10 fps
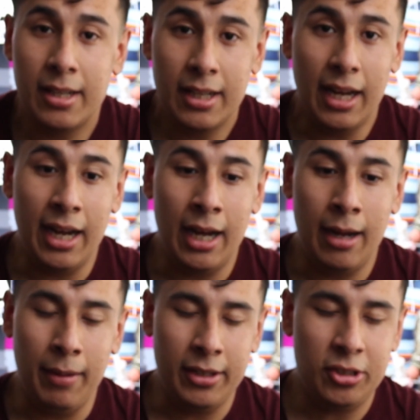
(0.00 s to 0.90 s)

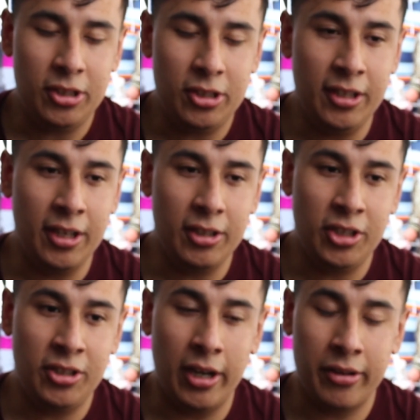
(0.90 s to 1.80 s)
and you know she
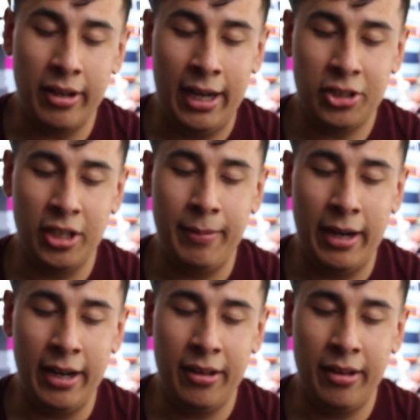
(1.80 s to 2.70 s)
talks to Ashley about
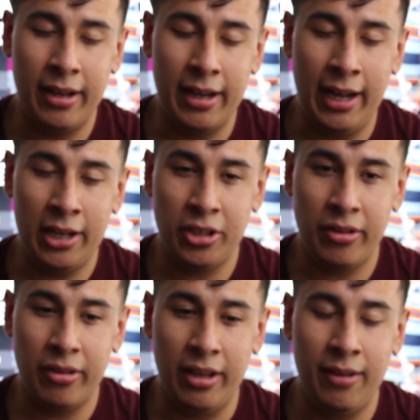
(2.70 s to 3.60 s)
it, and like she's
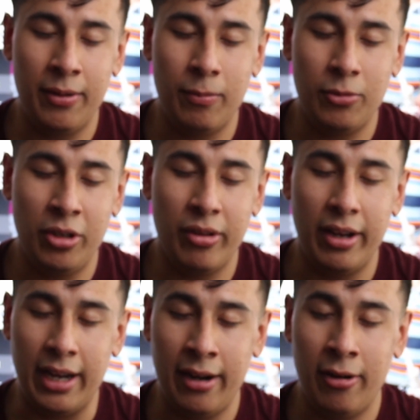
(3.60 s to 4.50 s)
like,
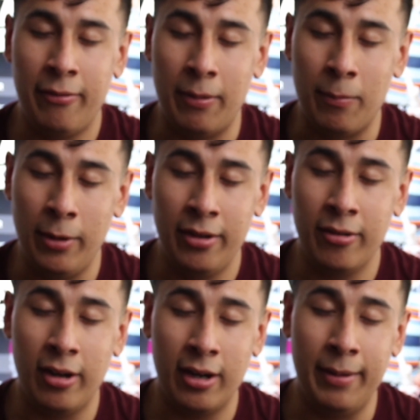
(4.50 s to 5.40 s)
I don't know if I'm ready to
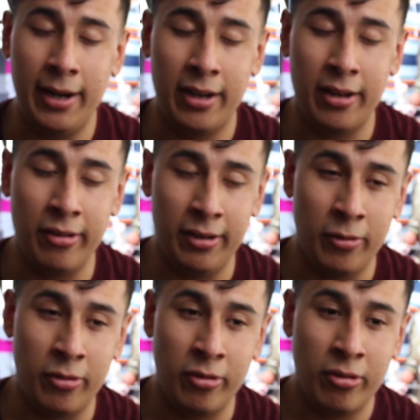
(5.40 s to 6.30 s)
talk about it because like
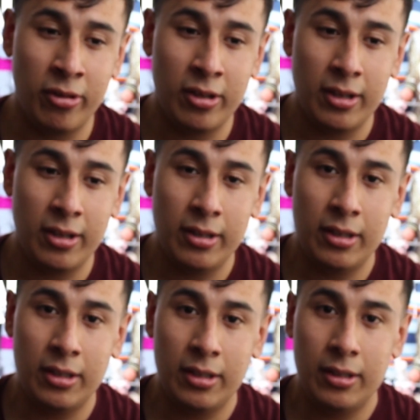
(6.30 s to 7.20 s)
this
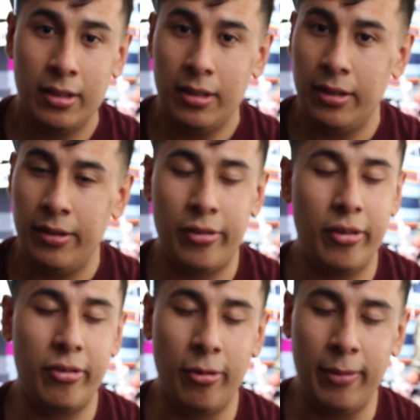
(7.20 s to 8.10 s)

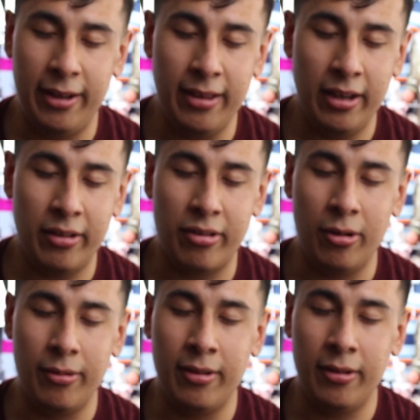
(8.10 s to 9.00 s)
is too many things
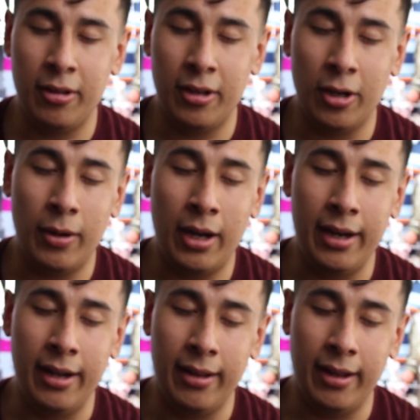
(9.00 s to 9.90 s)
to go on,
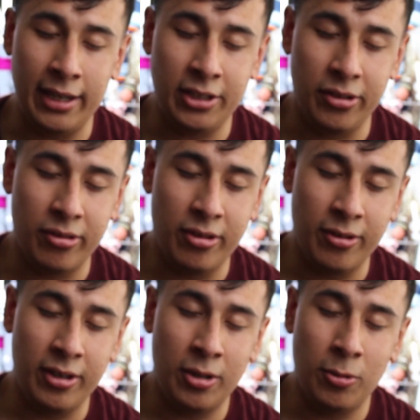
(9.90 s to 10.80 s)
and like I just don't
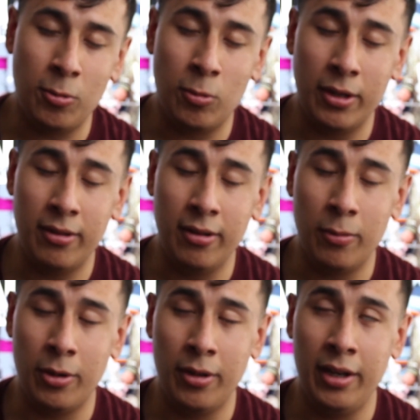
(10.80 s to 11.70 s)
know what to
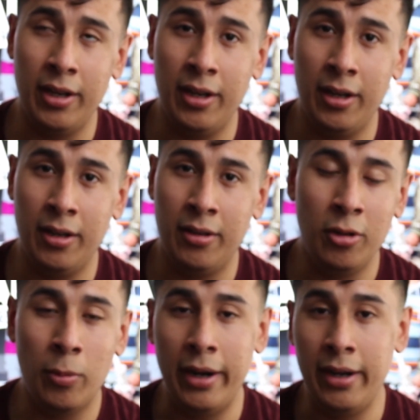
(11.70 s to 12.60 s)
really do
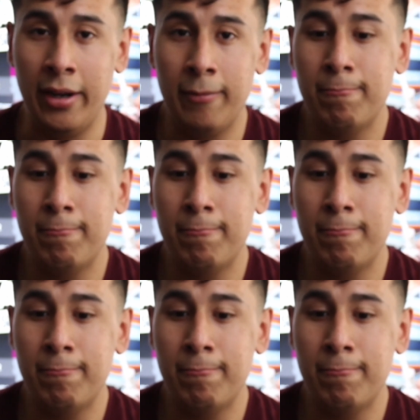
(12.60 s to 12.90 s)
right now.